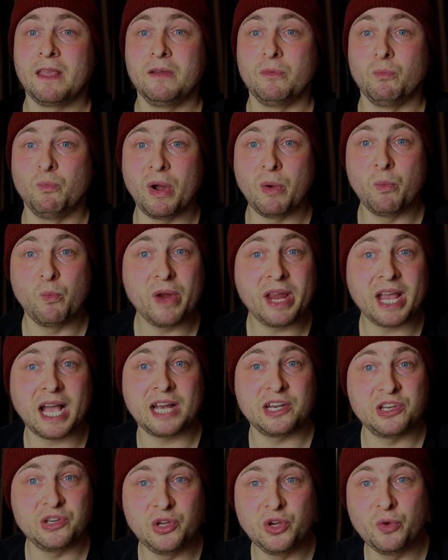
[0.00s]
when we
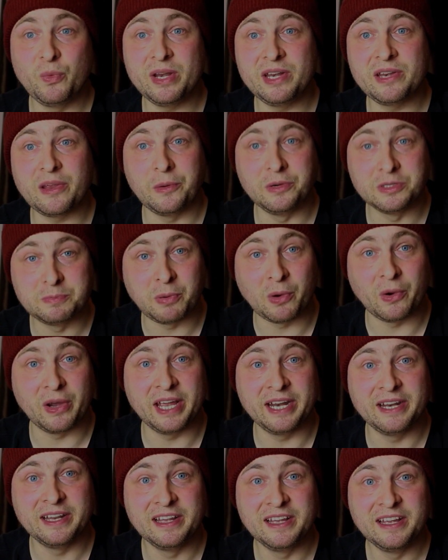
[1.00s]
had new windows put
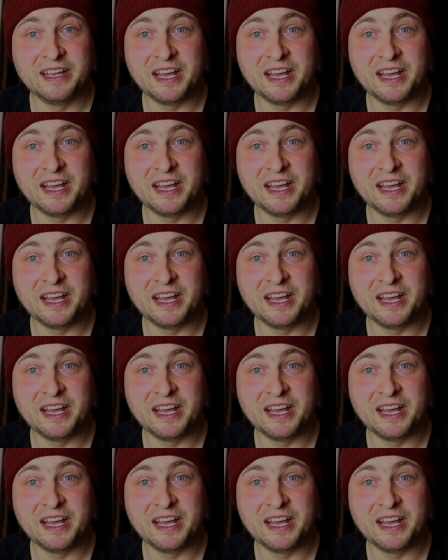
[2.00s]
in.